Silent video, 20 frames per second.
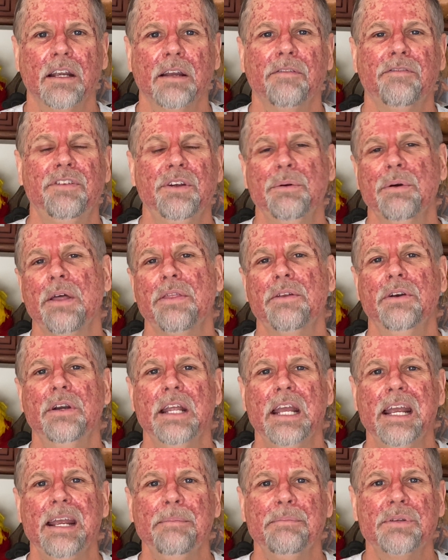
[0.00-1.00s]
few other
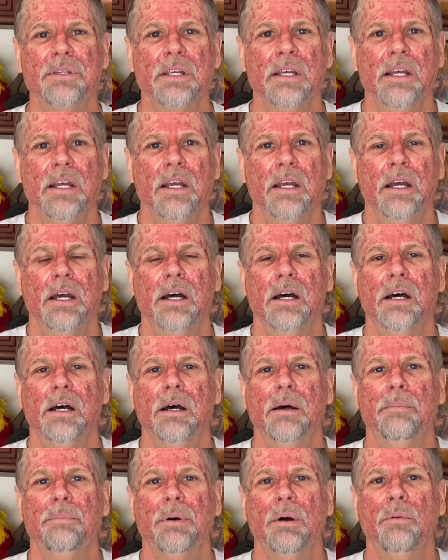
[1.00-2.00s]
names.
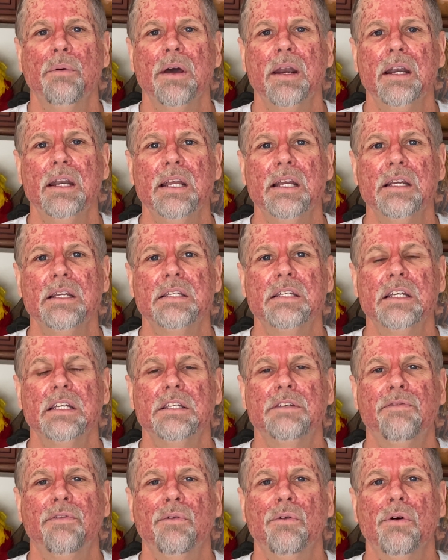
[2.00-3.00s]
But what it is,
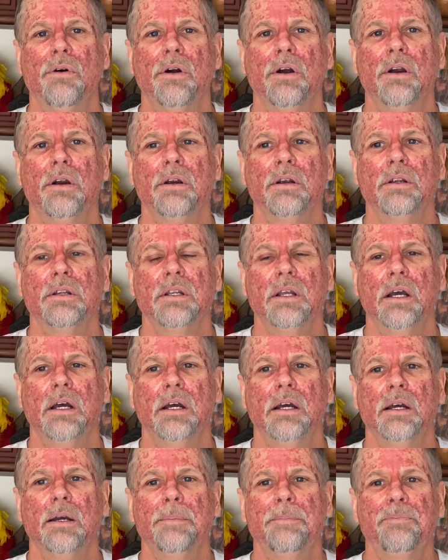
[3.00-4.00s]
it's for
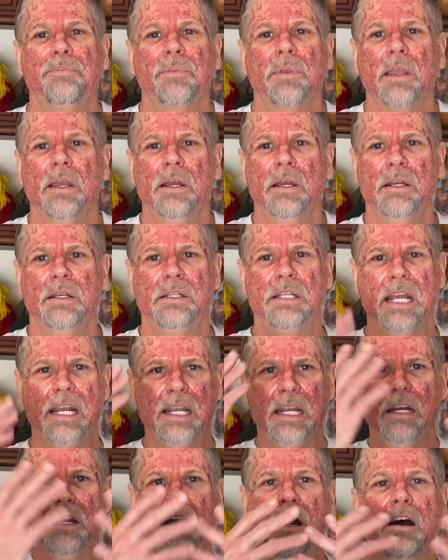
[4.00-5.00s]

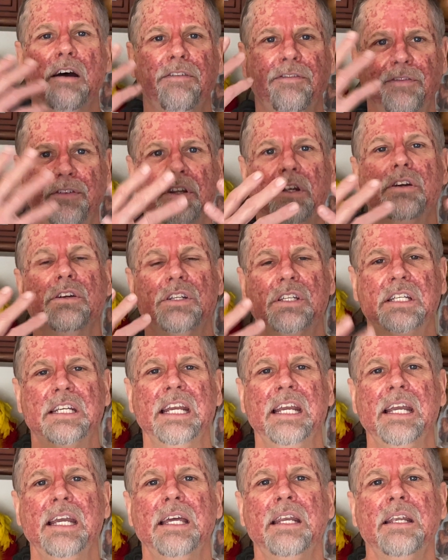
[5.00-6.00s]
taking off your
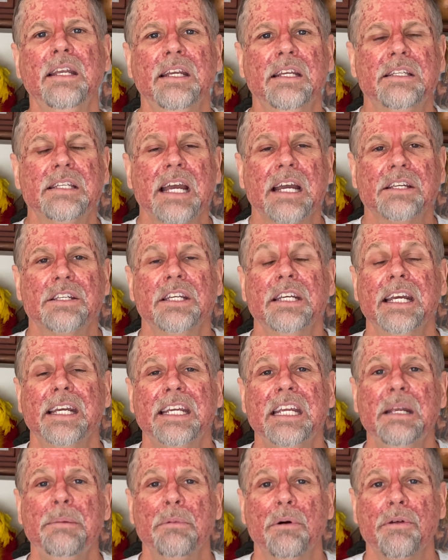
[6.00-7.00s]
skin. It's actually a
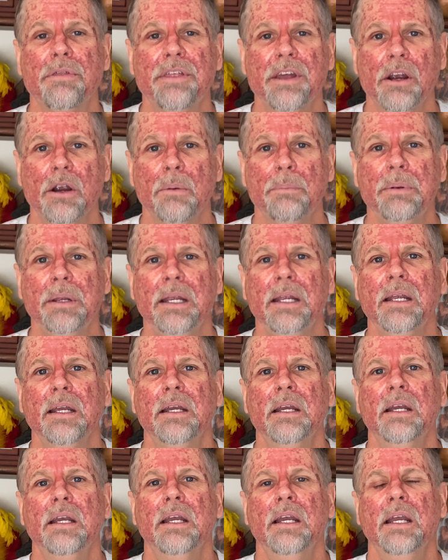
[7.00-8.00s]
chemotherapy,
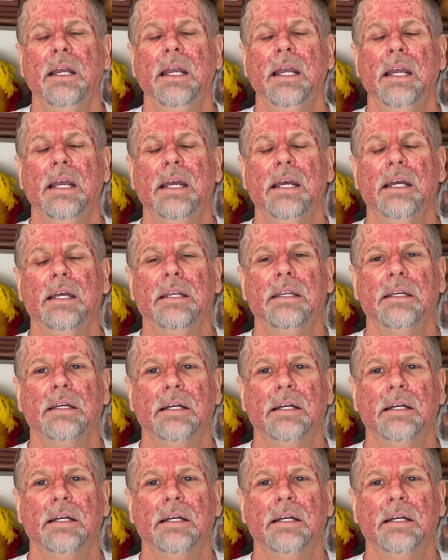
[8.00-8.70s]
and